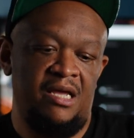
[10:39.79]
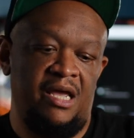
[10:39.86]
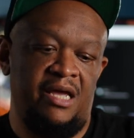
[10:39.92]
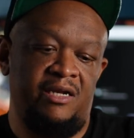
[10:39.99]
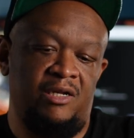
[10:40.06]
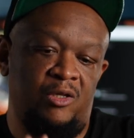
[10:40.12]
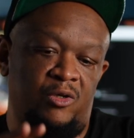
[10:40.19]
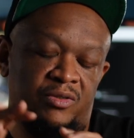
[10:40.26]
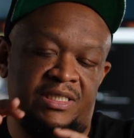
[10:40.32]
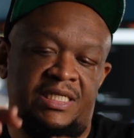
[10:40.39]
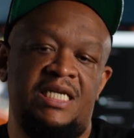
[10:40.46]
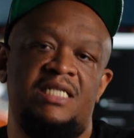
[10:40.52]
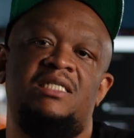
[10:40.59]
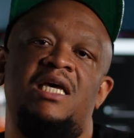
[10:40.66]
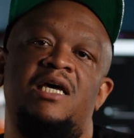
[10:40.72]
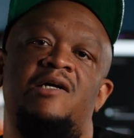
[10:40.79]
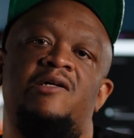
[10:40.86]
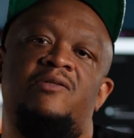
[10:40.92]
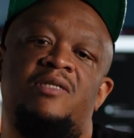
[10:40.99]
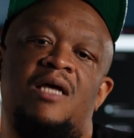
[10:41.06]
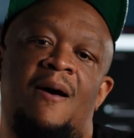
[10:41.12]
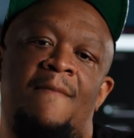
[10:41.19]
and little
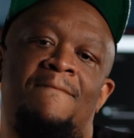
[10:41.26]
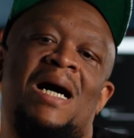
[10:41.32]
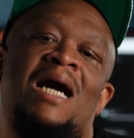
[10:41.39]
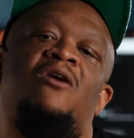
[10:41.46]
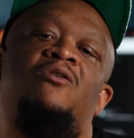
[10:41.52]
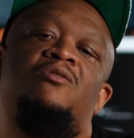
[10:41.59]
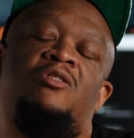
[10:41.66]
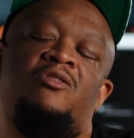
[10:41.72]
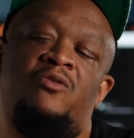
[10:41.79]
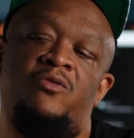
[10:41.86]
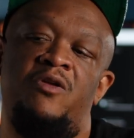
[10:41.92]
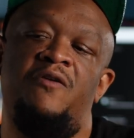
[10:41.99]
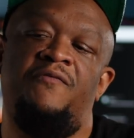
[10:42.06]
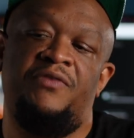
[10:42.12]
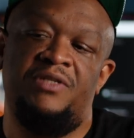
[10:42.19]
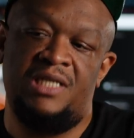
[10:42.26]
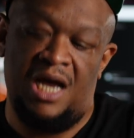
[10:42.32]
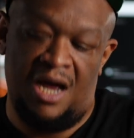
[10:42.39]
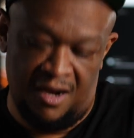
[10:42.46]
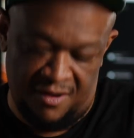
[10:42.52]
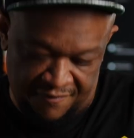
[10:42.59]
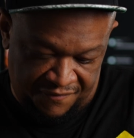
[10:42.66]
details about studio
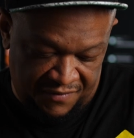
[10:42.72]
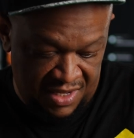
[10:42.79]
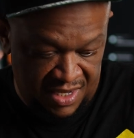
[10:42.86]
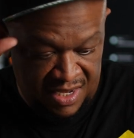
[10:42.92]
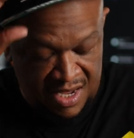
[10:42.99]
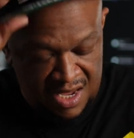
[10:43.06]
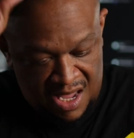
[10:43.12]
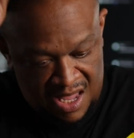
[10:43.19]
photography